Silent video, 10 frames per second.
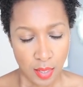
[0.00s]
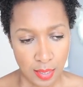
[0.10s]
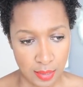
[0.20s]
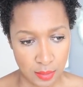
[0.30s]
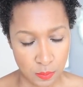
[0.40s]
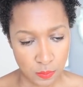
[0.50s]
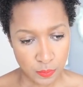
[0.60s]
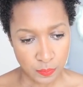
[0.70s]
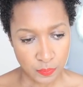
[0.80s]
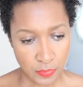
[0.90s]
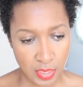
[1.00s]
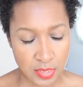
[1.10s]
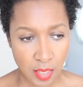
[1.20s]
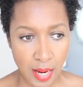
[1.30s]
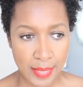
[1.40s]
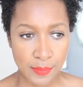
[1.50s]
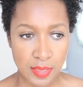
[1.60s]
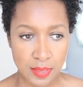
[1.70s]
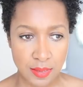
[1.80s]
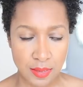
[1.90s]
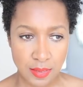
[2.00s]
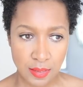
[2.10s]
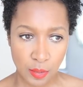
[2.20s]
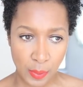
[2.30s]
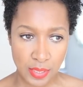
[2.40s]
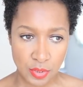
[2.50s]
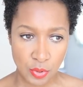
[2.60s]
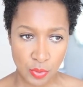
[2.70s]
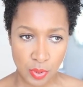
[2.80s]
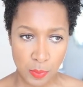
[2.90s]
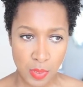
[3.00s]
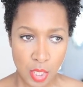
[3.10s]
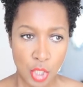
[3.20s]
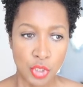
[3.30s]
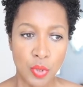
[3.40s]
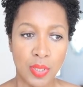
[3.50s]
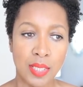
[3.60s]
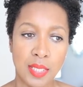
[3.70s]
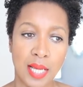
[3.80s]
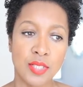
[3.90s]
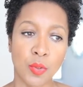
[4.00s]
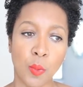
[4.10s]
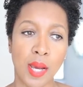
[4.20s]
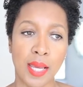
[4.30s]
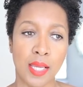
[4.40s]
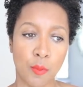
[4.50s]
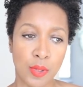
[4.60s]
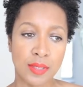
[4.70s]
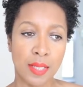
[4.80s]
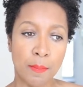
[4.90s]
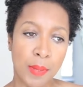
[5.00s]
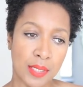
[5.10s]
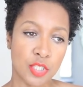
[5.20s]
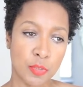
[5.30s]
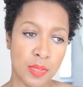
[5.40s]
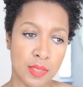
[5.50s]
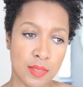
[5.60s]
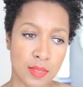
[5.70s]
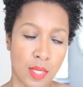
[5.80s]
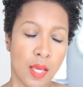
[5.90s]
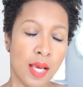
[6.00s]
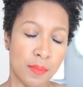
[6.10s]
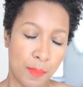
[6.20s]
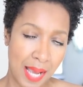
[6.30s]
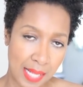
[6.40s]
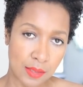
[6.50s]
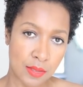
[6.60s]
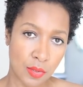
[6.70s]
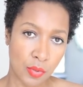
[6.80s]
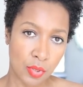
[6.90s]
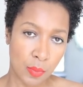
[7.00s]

um, a timeless silhouette to them, you can get away with embellishments and patterns on